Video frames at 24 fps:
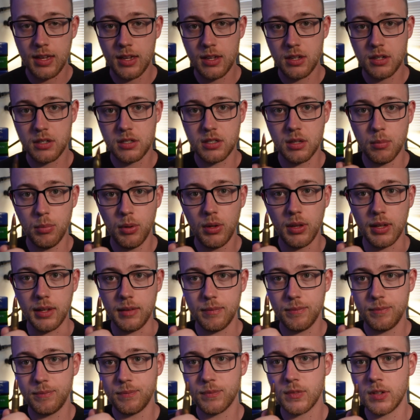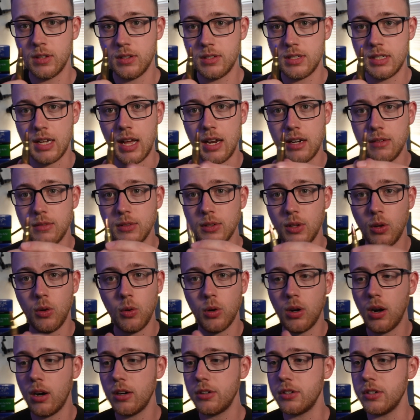is the bullet. It's not even
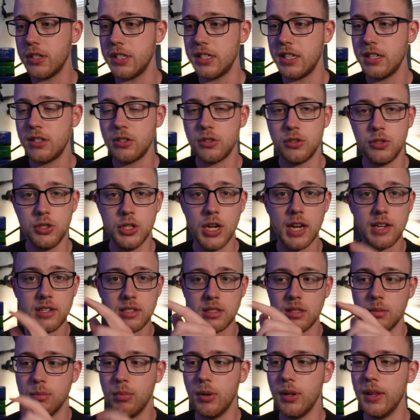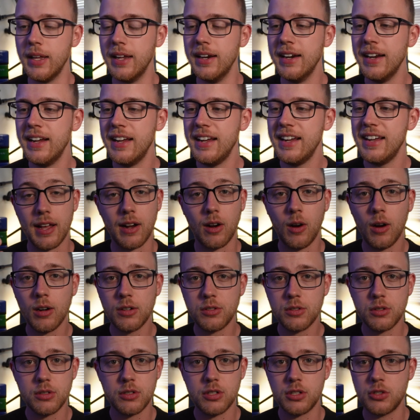the whole cartridge, it's just the bullet. And then that
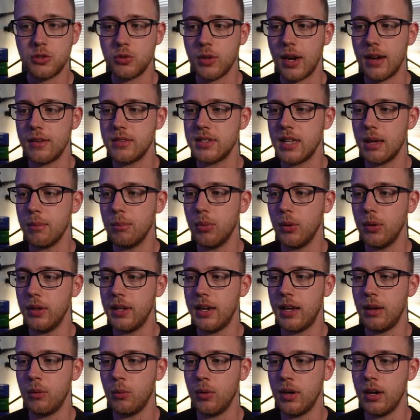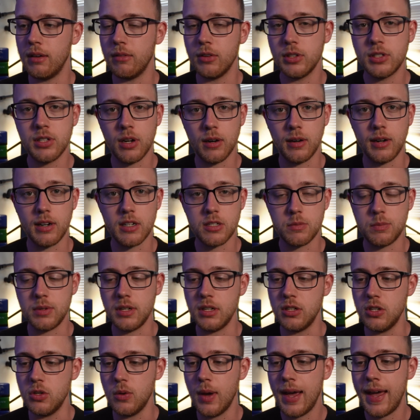cartridge just drives that bullet at whatever target
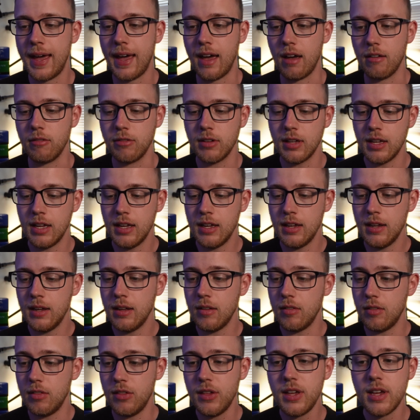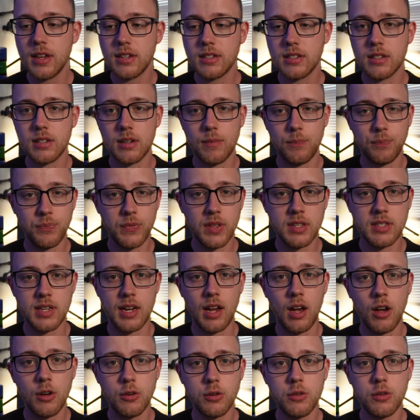speed you have. This is a